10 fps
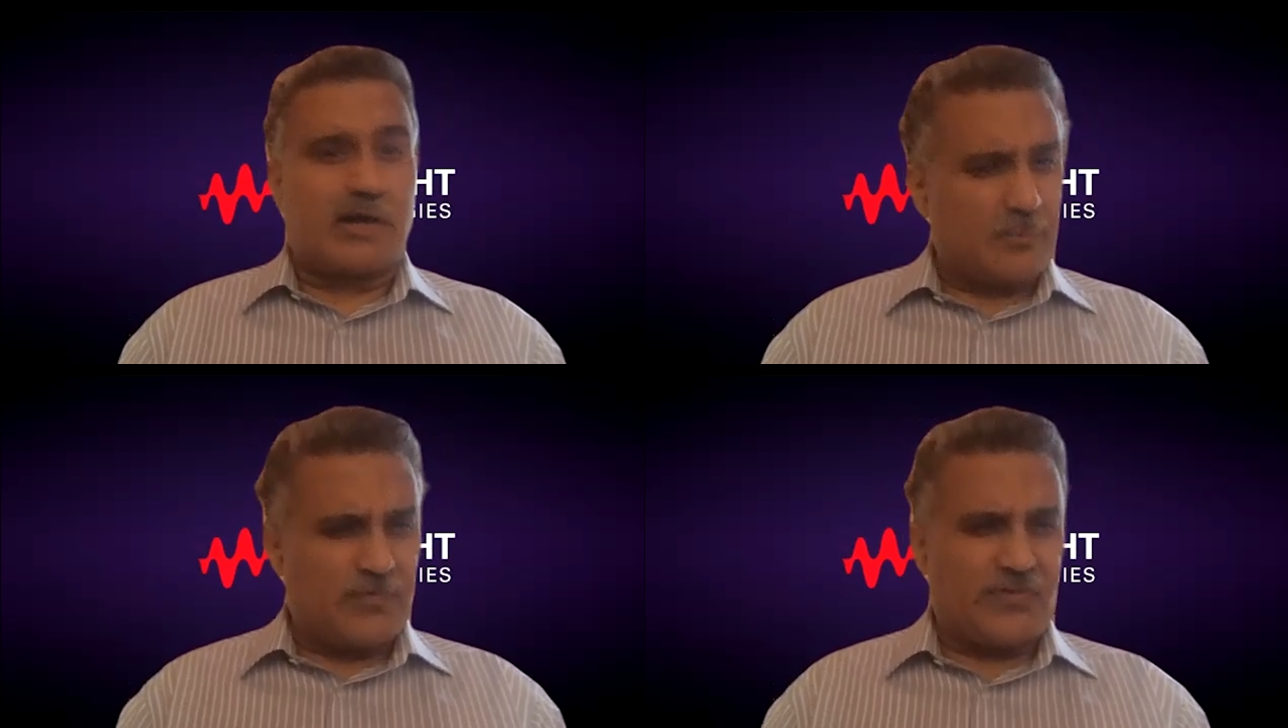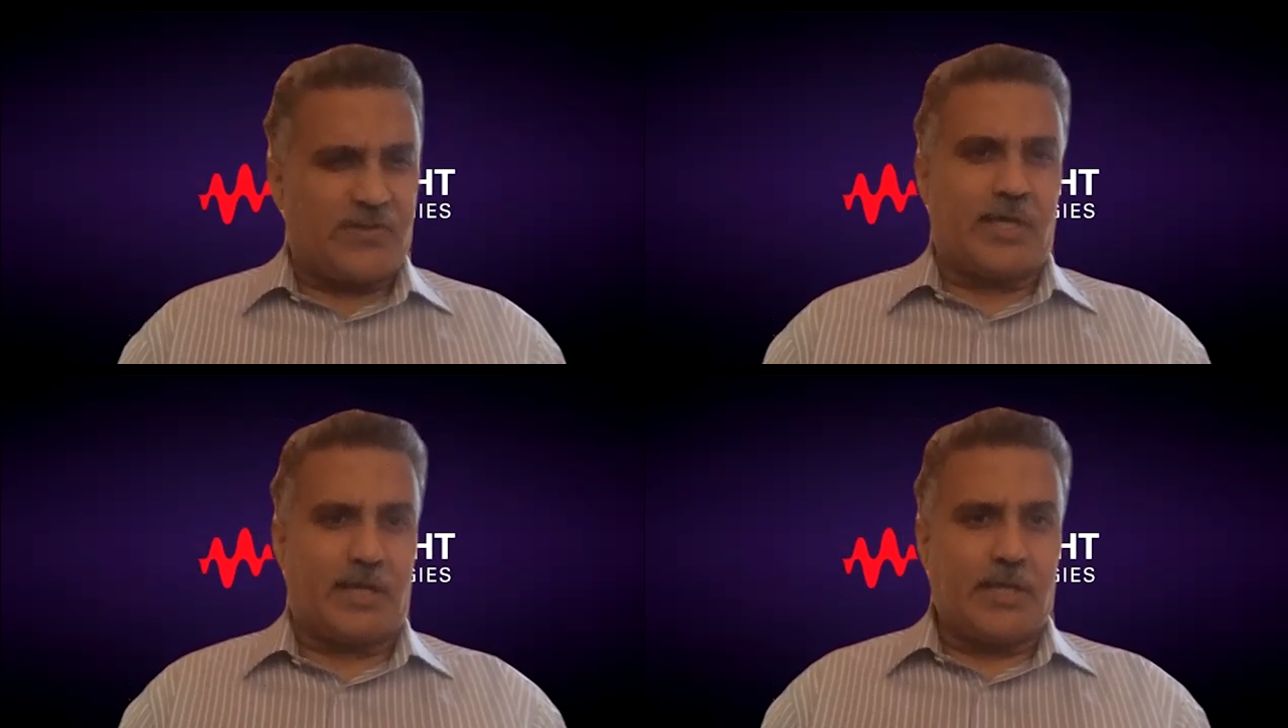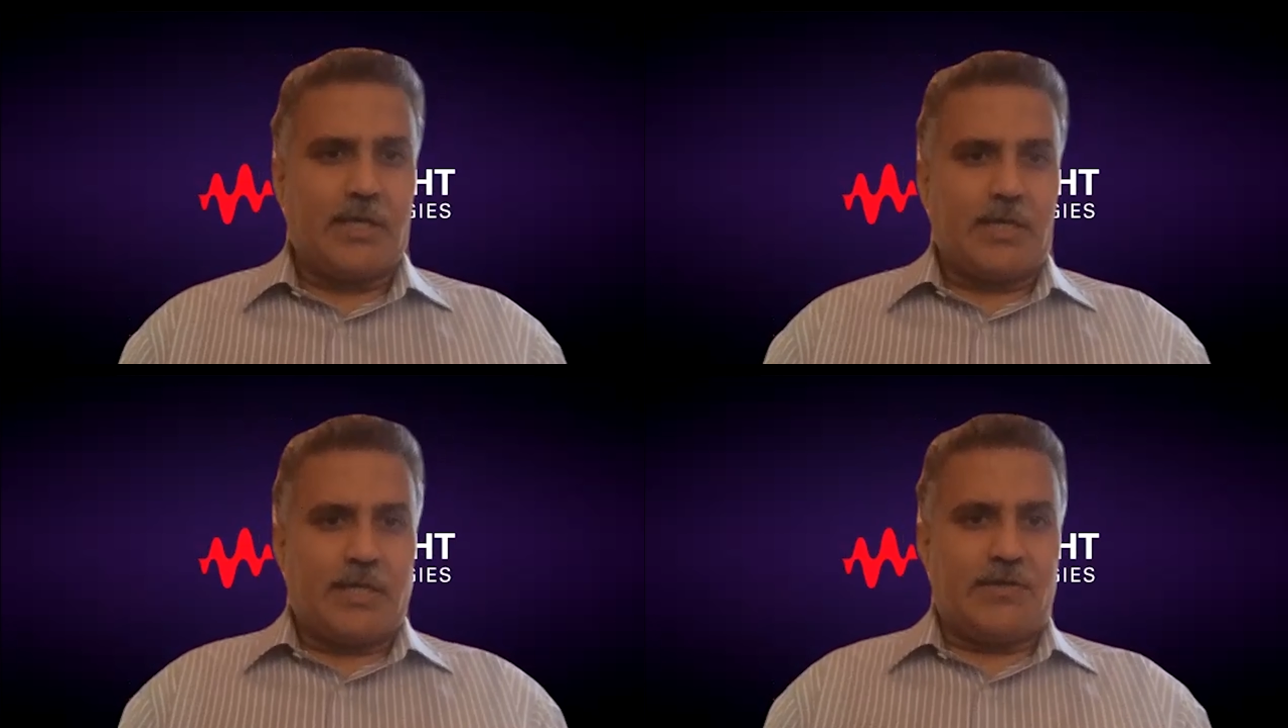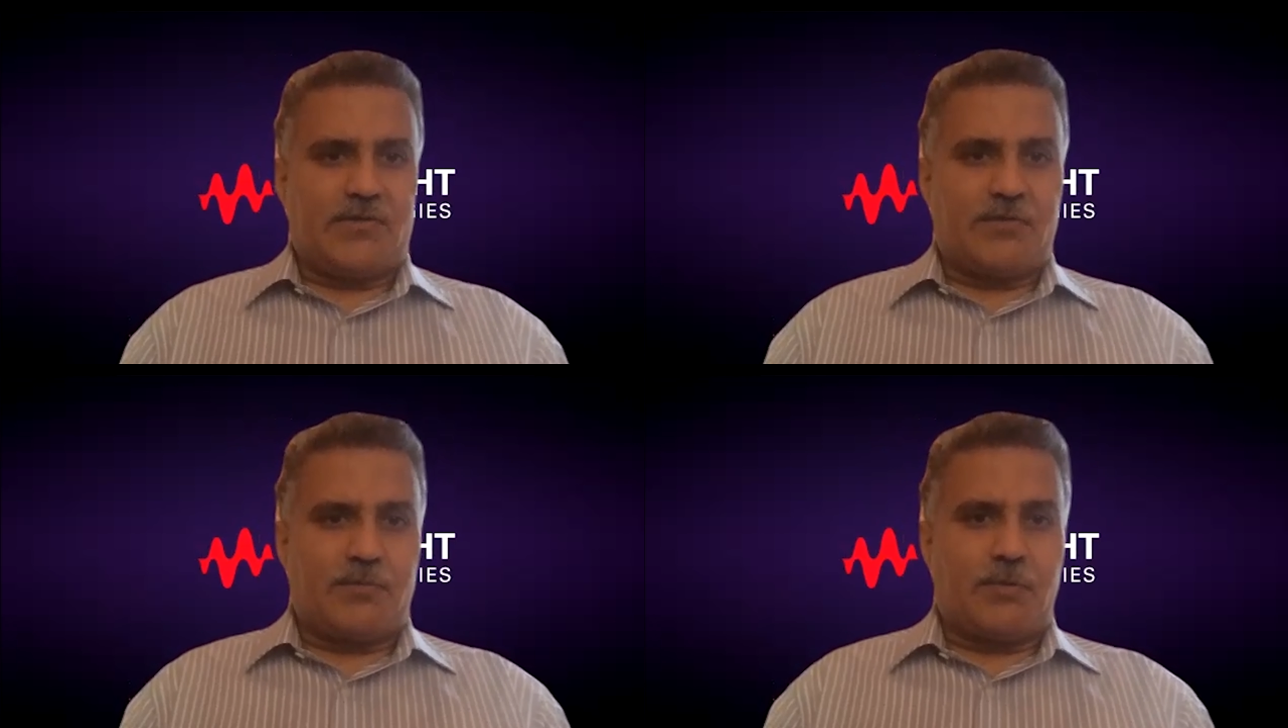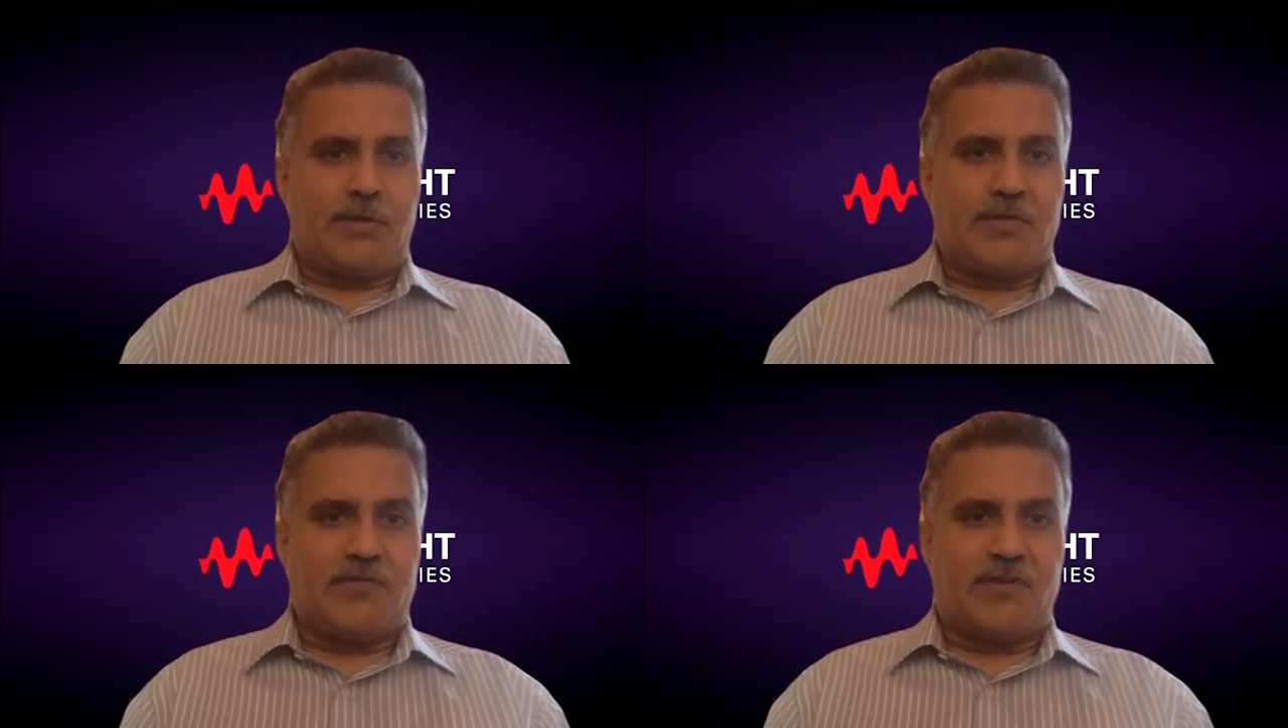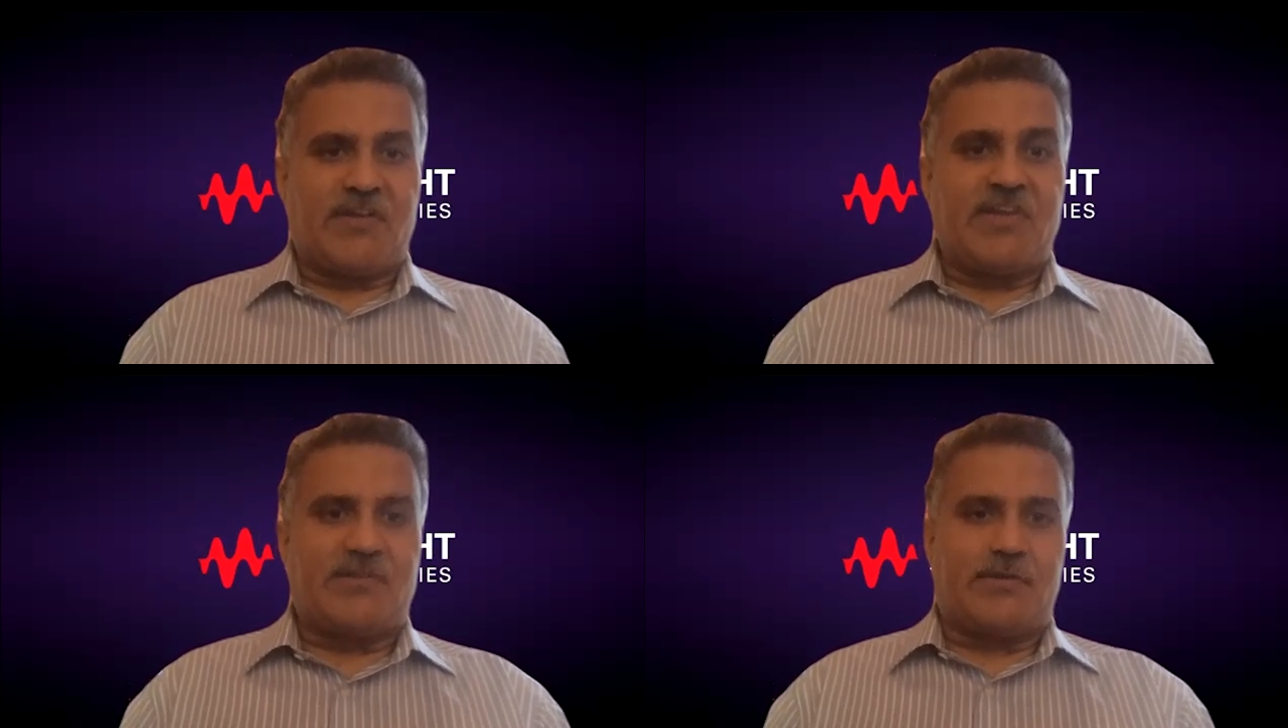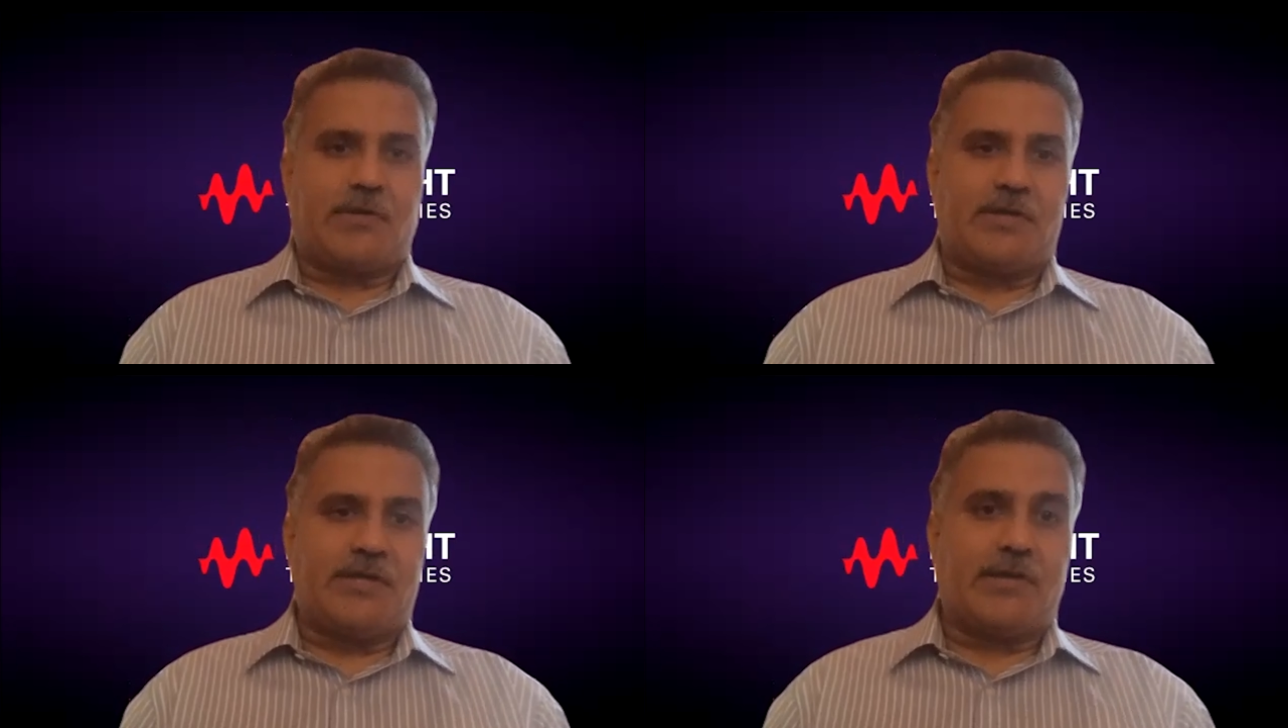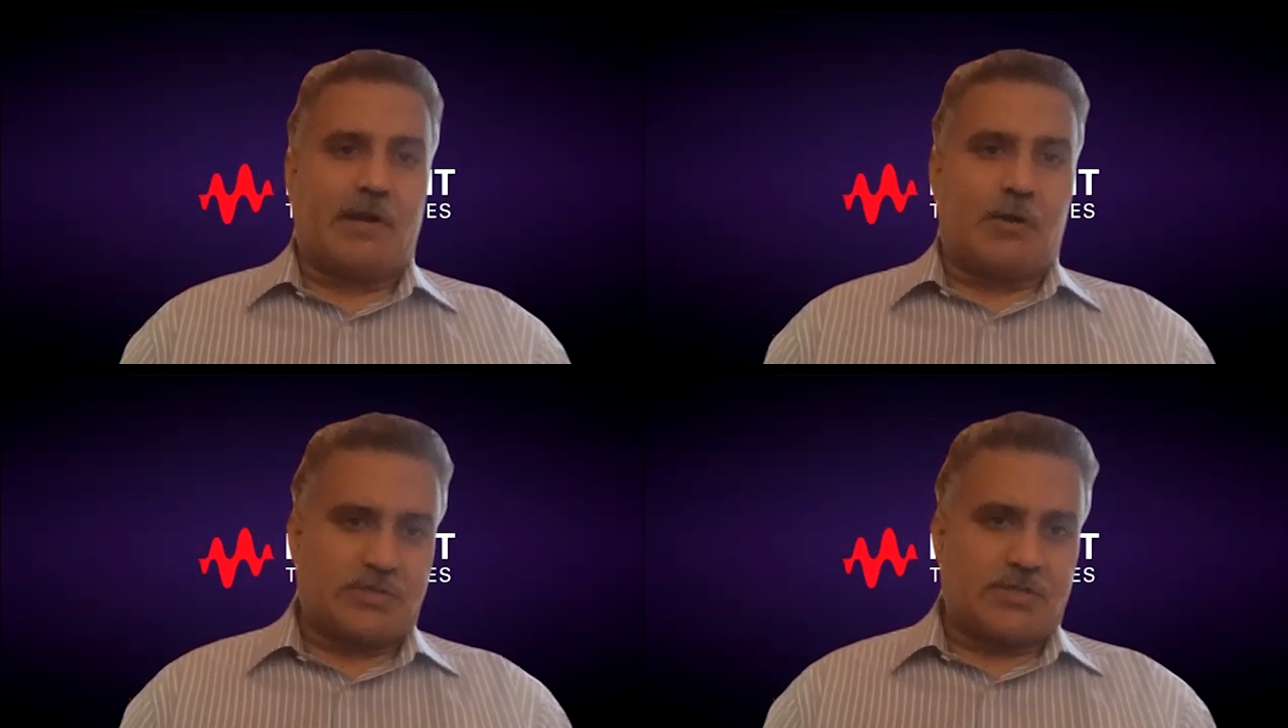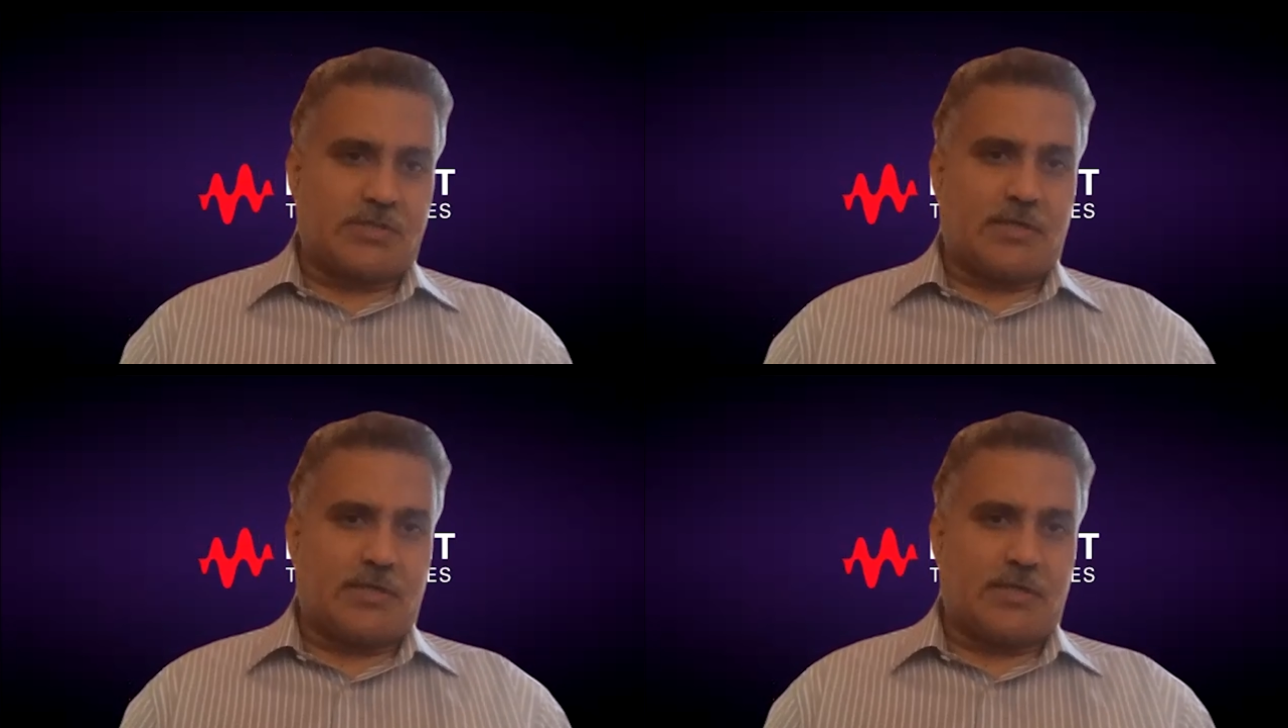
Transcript: I would say it's at least a year out